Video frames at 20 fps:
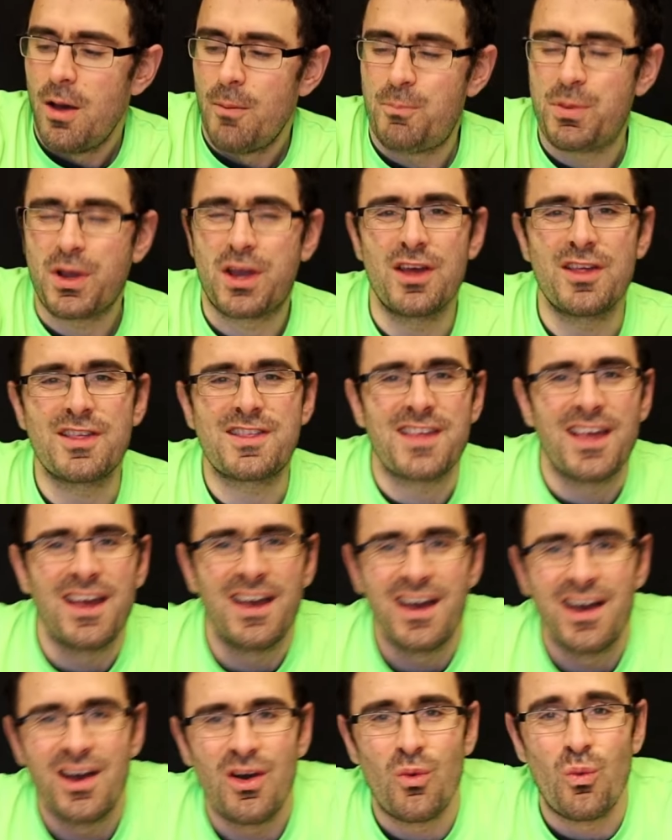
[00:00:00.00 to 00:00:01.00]
Because
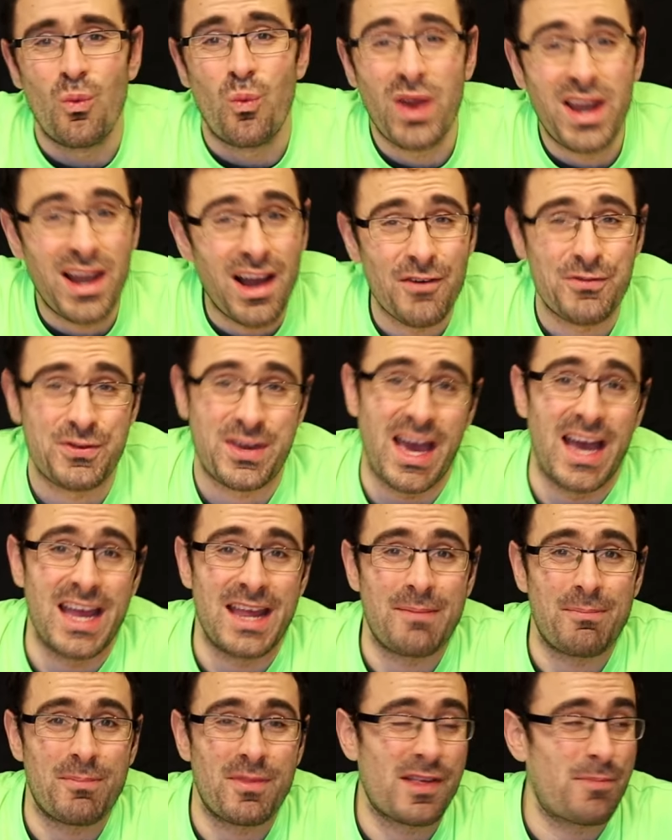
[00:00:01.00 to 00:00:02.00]
we love
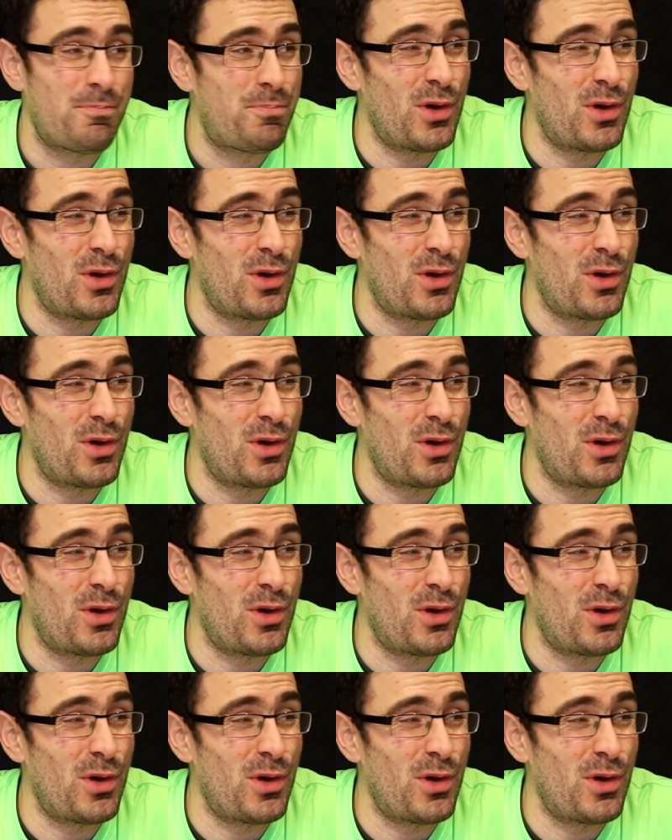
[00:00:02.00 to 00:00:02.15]
games,